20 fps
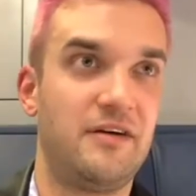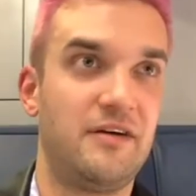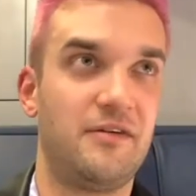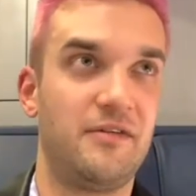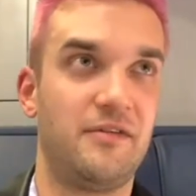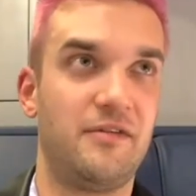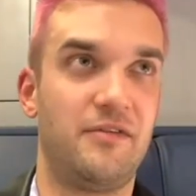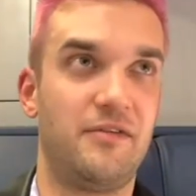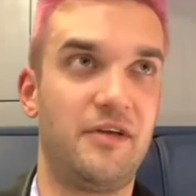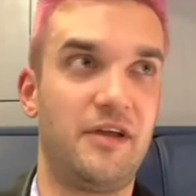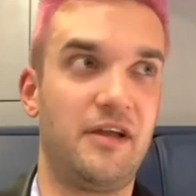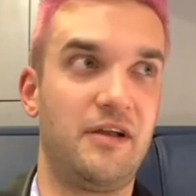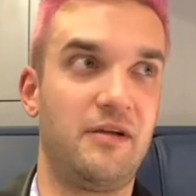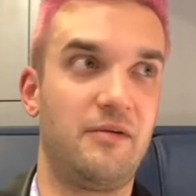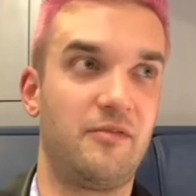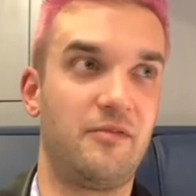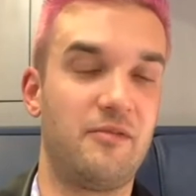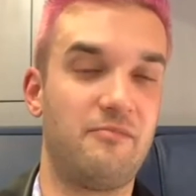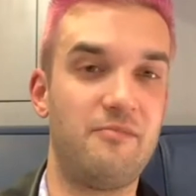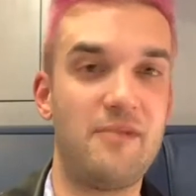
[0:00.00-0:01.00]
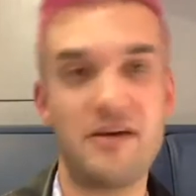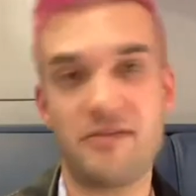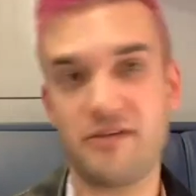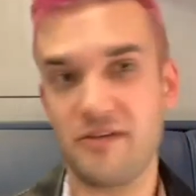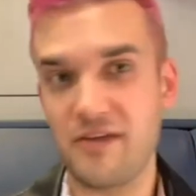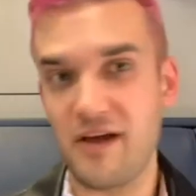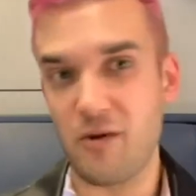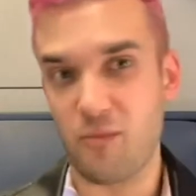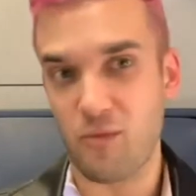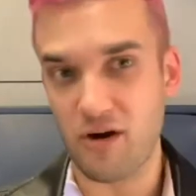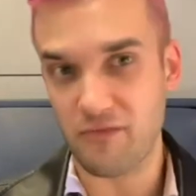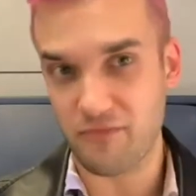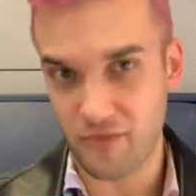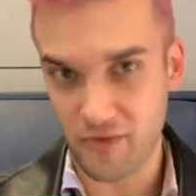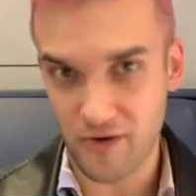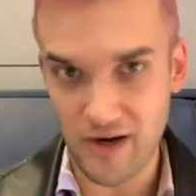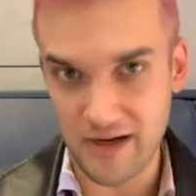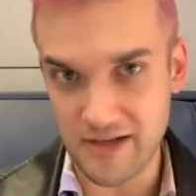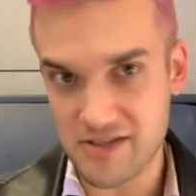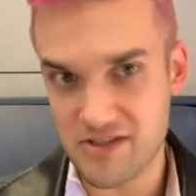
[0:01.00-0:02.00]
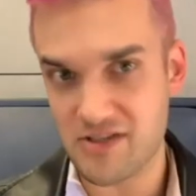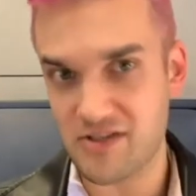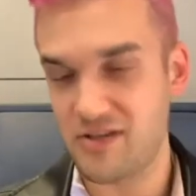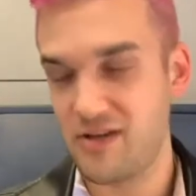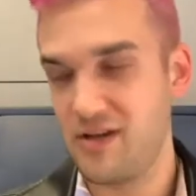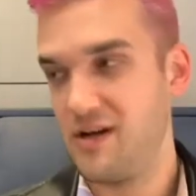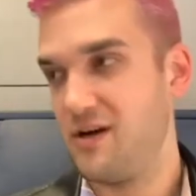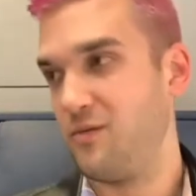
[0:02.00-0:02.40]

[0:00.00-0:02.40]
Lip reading: the method that worked for us